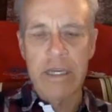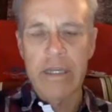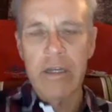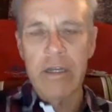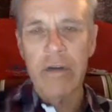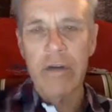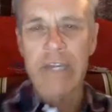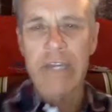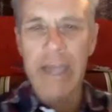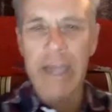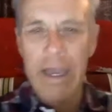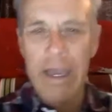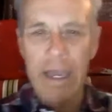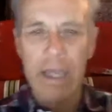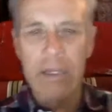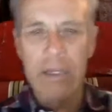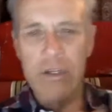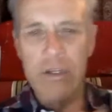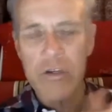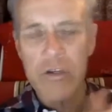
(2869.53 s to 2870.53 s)
I know, yeah,
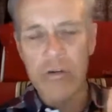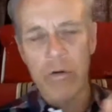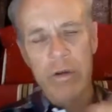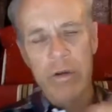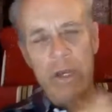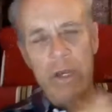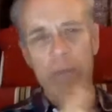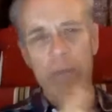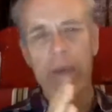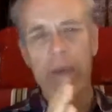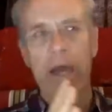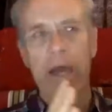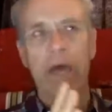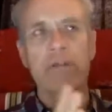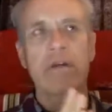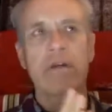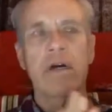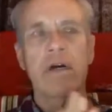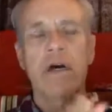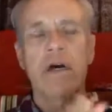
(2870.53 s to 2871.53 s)
Andy's story
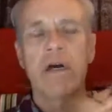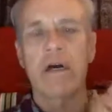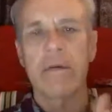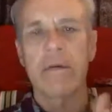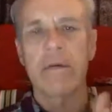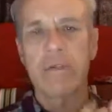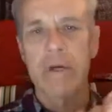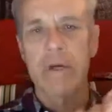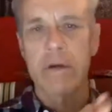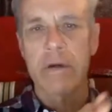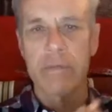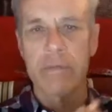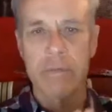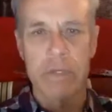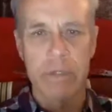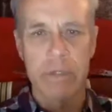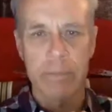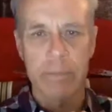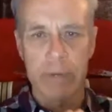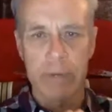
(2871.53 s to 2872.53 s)
about the